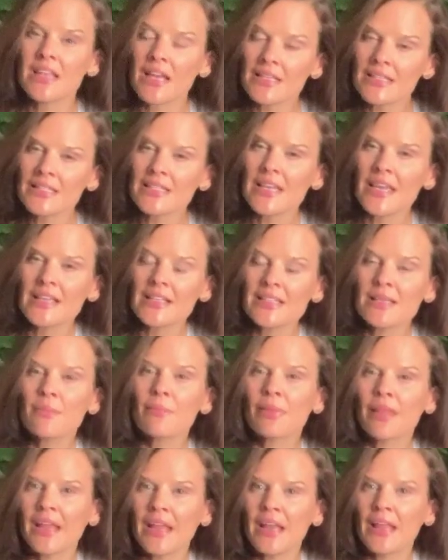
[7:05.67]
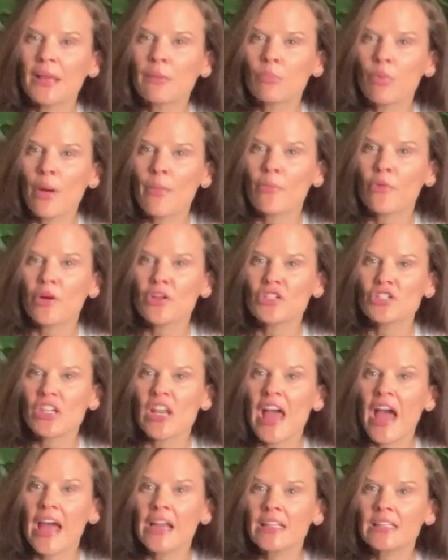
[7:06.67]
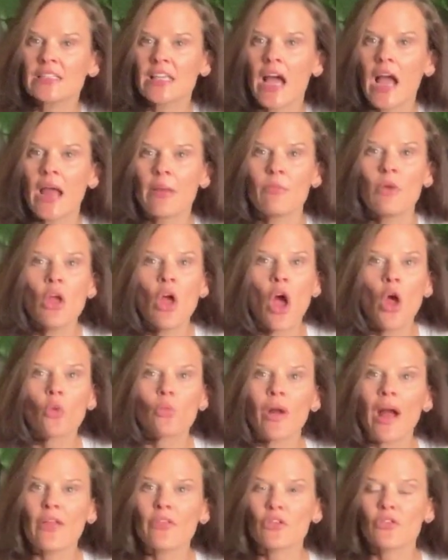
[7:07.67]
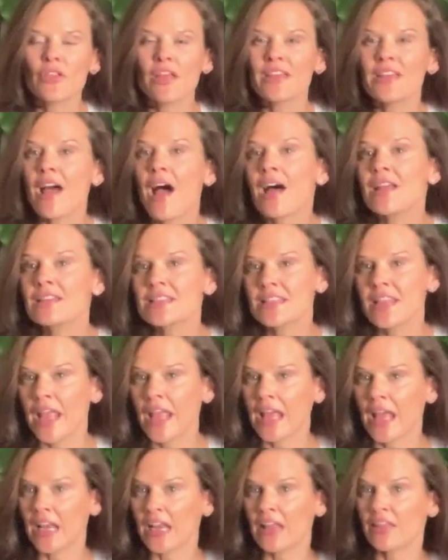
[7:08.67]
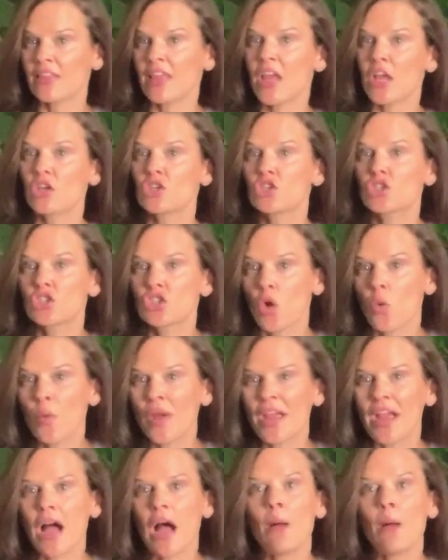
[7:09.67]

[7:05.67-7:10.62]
does take some planning and preparation ahead of time rather than not saying anything, showing